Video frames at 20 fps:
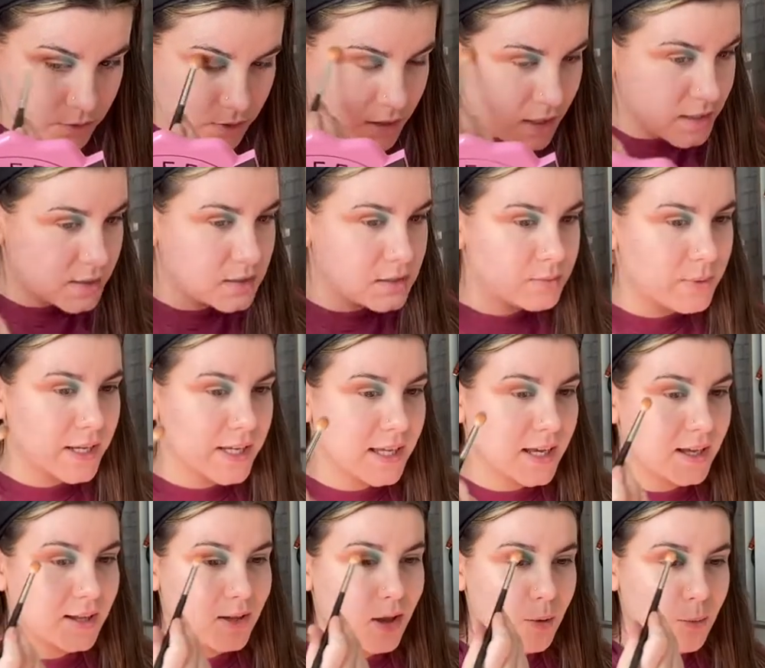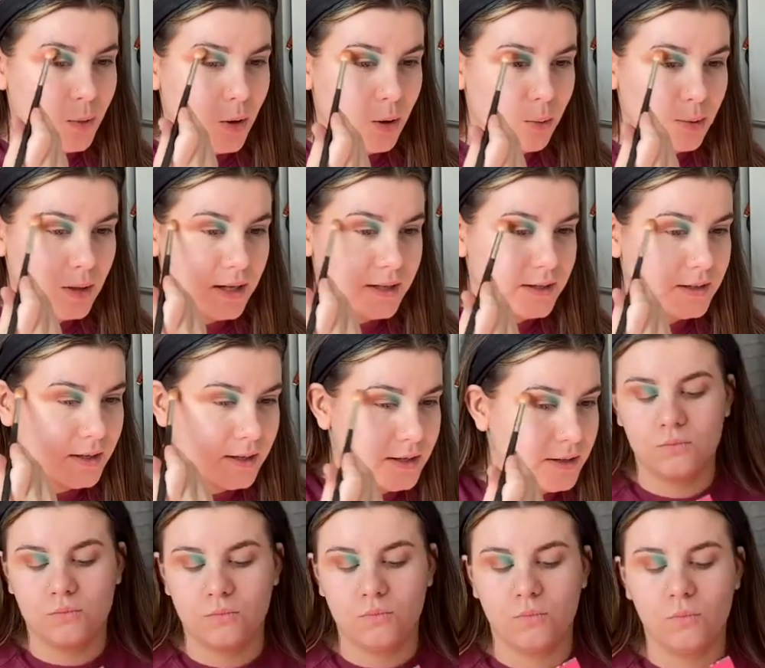and to make it a lot more blended.
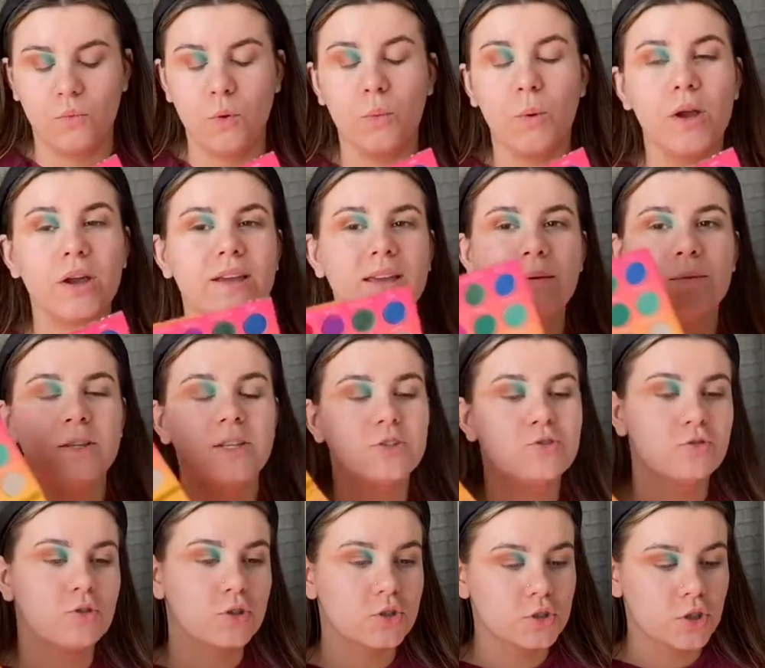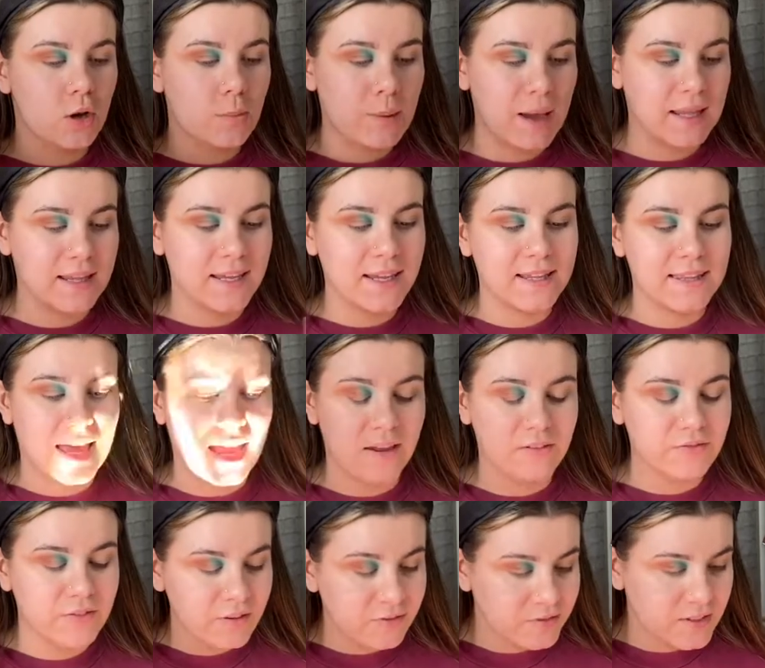We're working with a drugstore palette, like
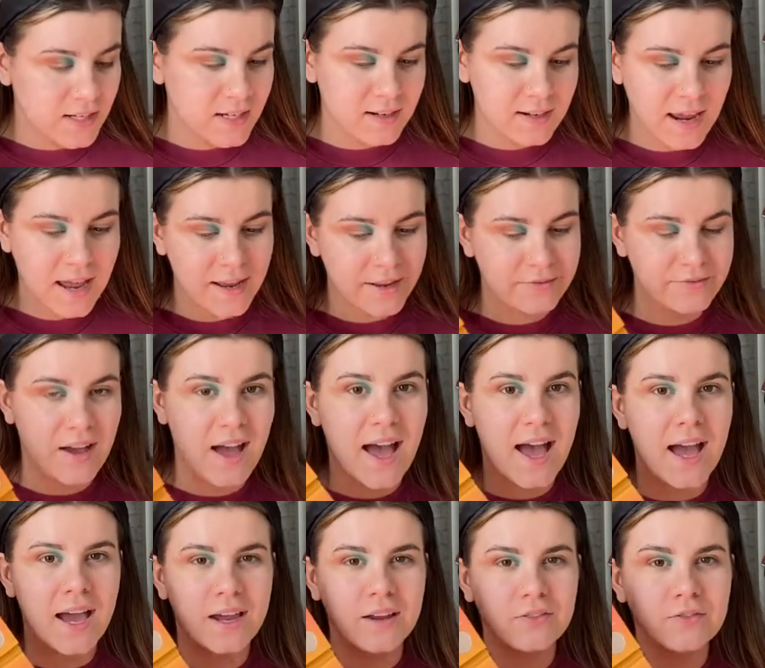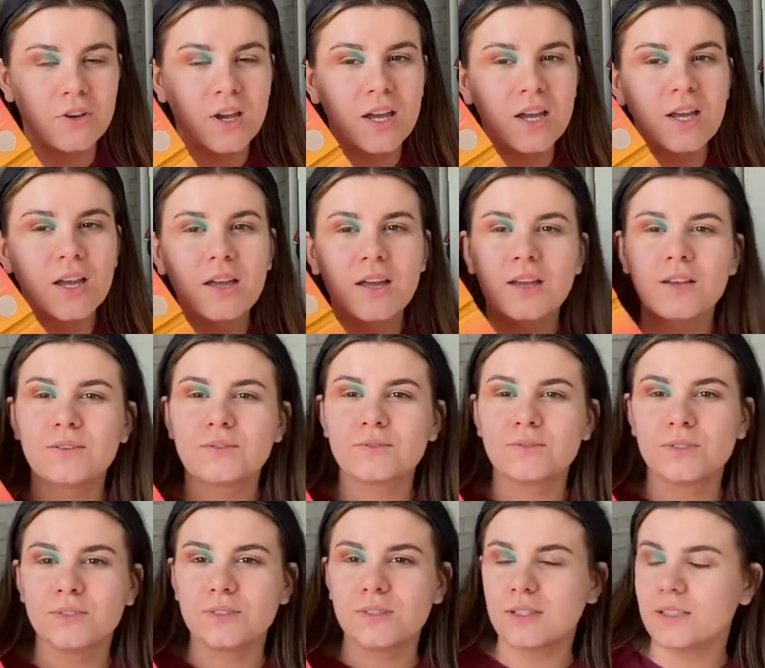$15.95.
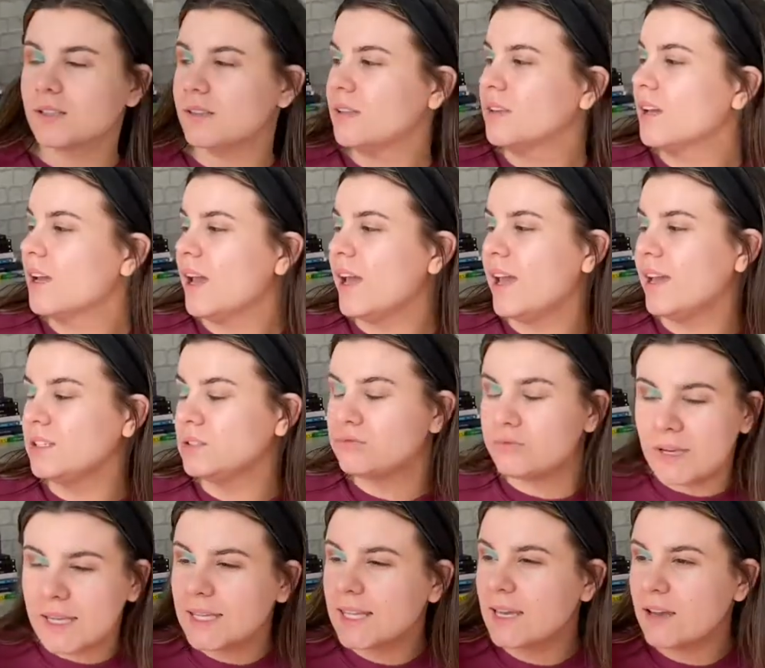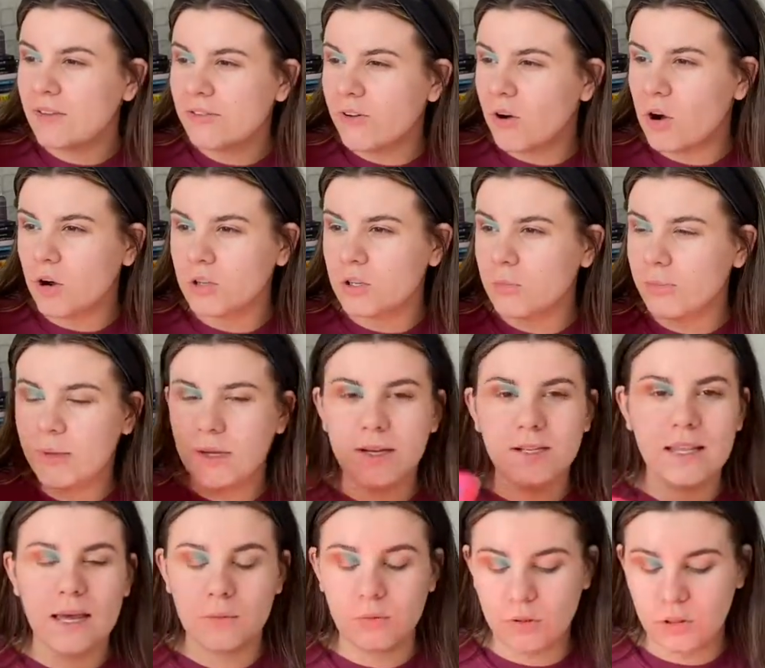It's really
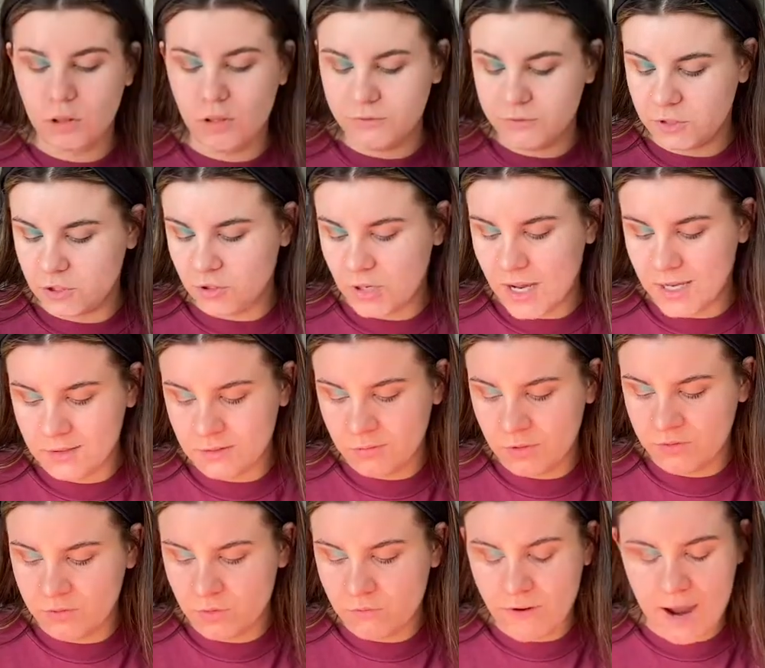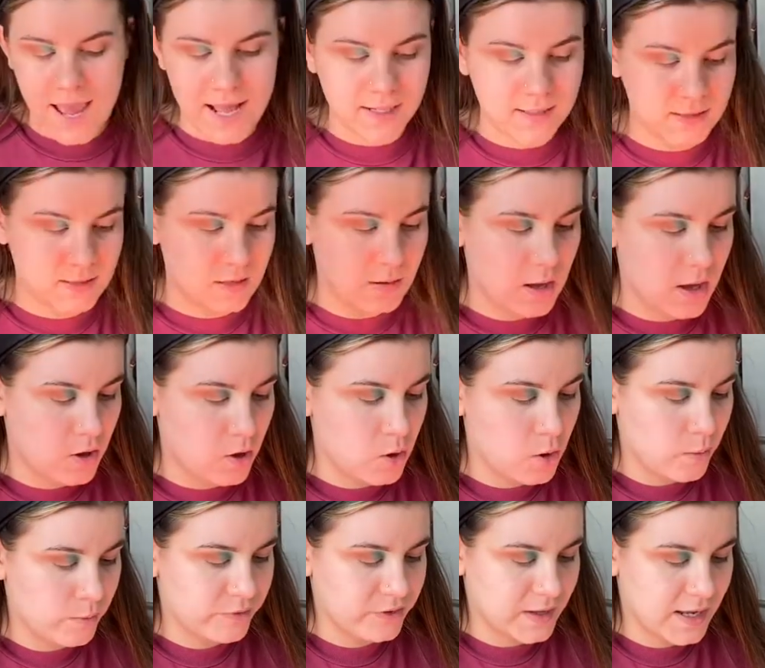affordable. I would love to try some of the reds.
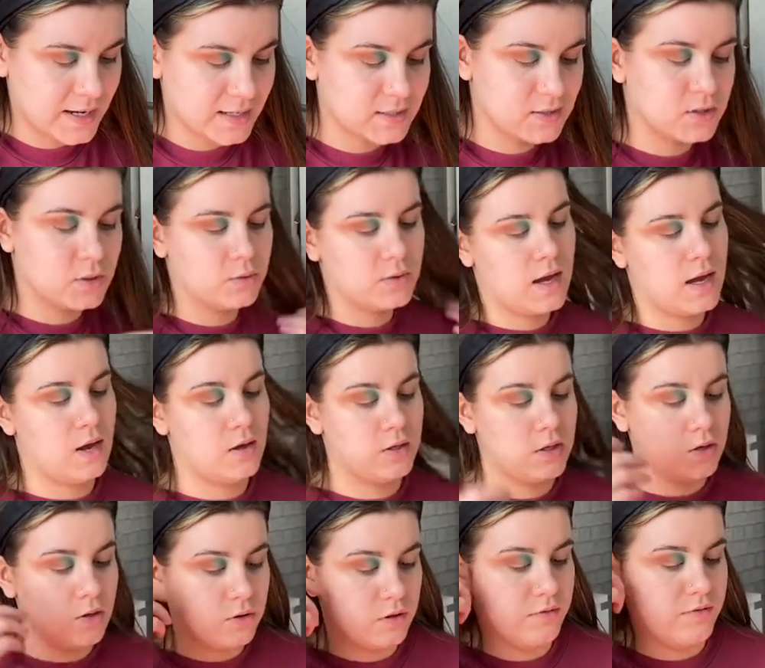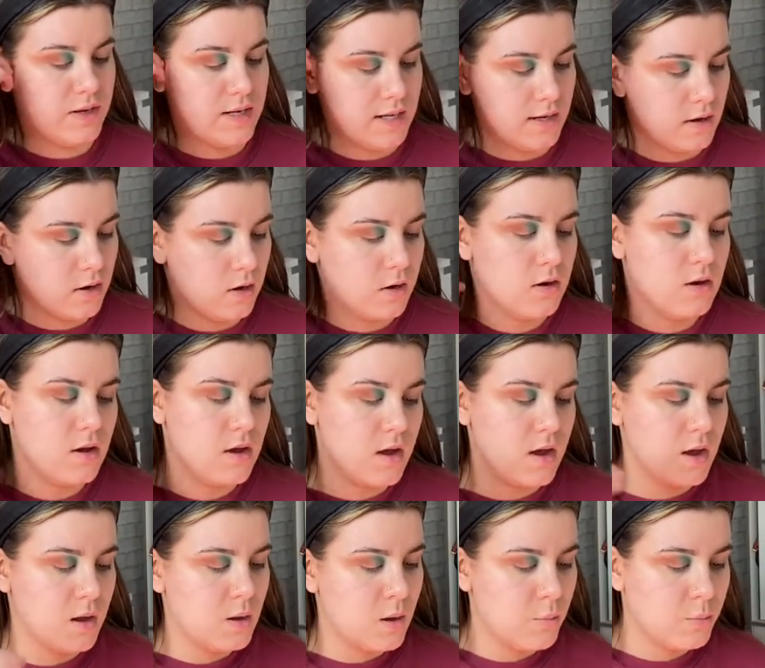Hopefully I can do that on another video.
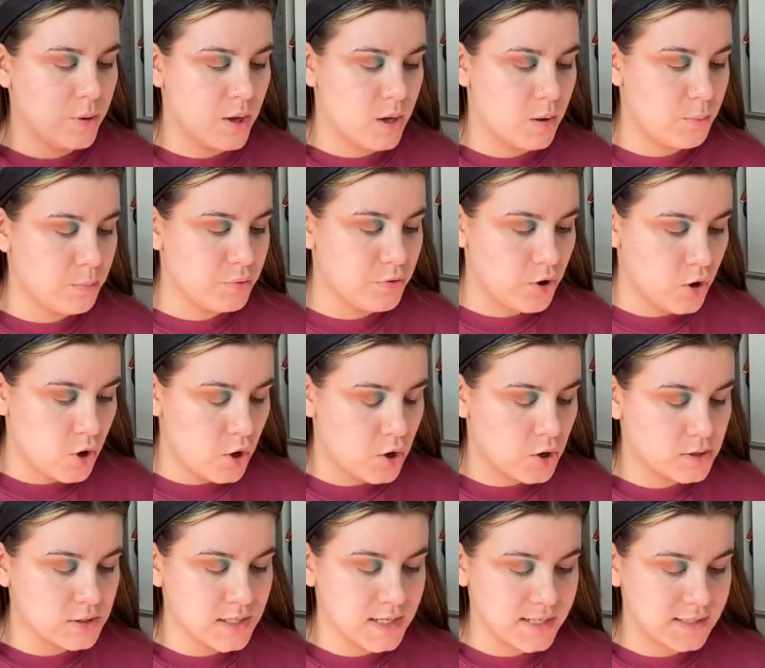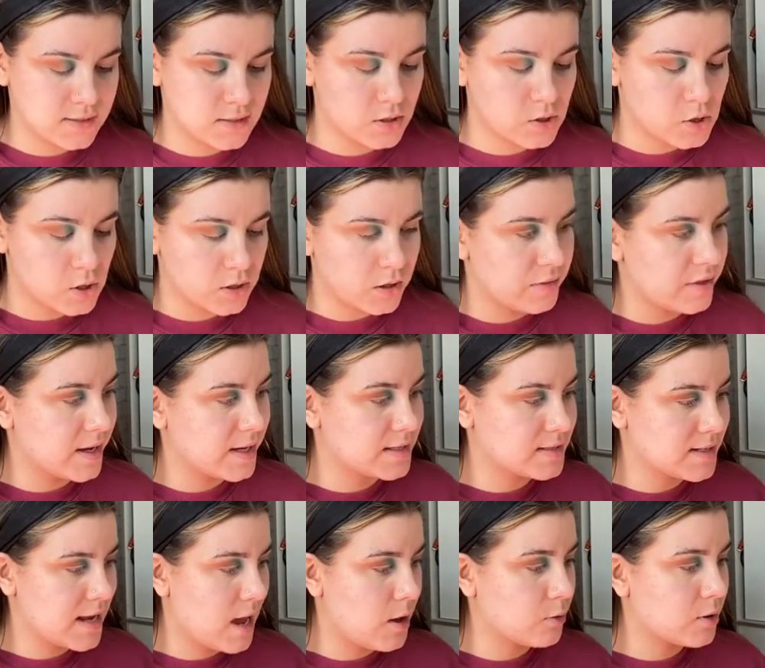But Prole is the colour that is
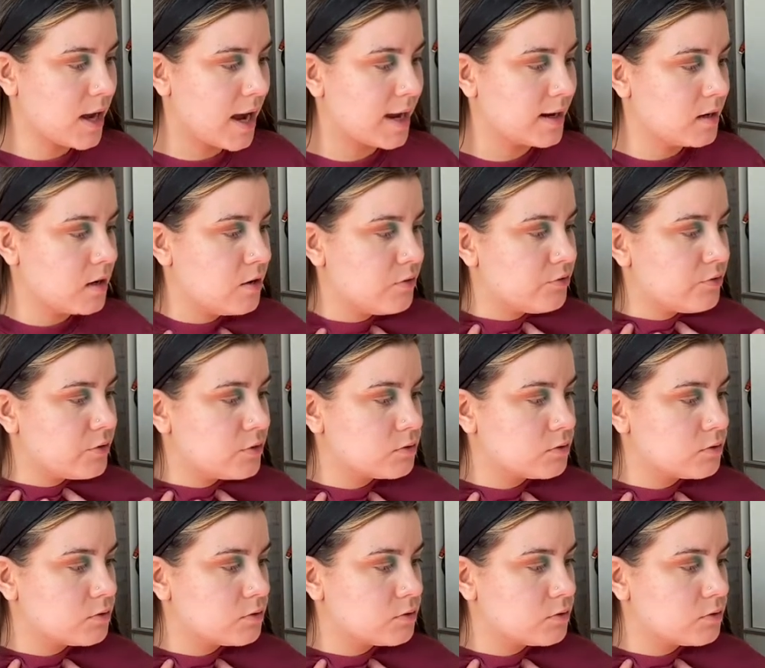now kind of